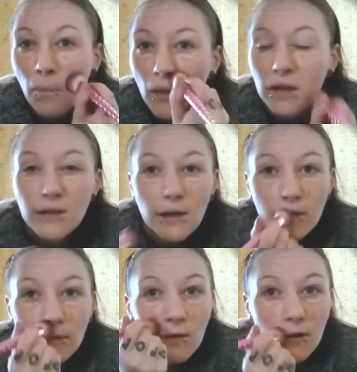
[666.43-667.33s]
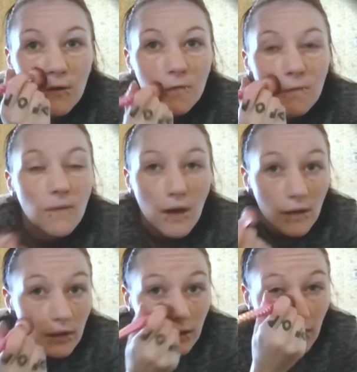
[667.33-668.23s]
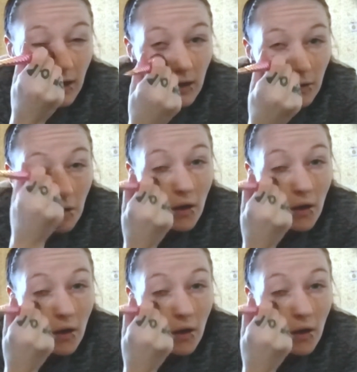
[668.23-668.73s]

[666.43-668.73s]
Because I love finding, like,